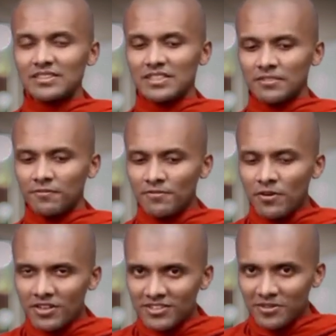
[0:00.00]
Just
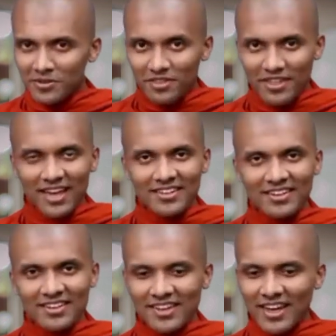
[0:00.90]
focus on that
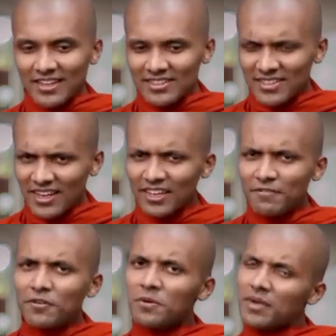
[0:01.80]
and
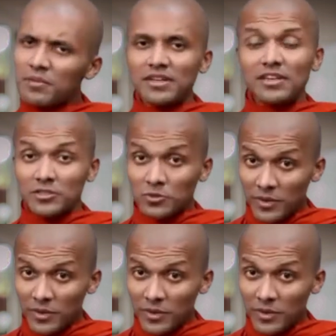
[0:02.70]
study for maybe